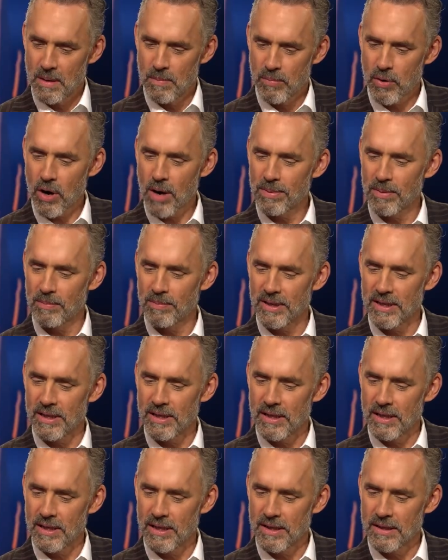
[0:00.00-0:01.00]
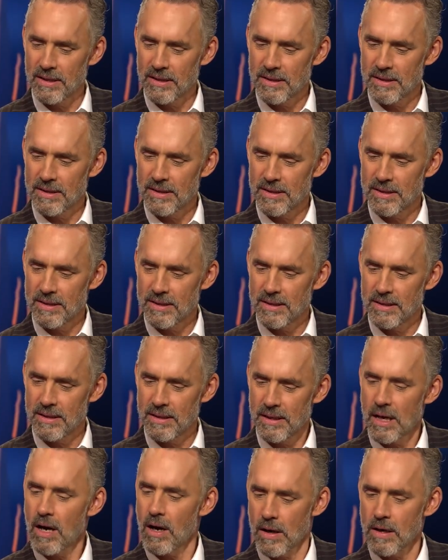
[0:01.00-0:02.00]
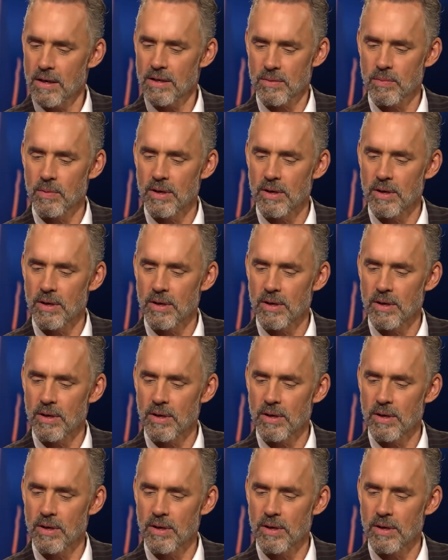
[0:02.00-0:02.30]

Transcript: Probably uh, the hardest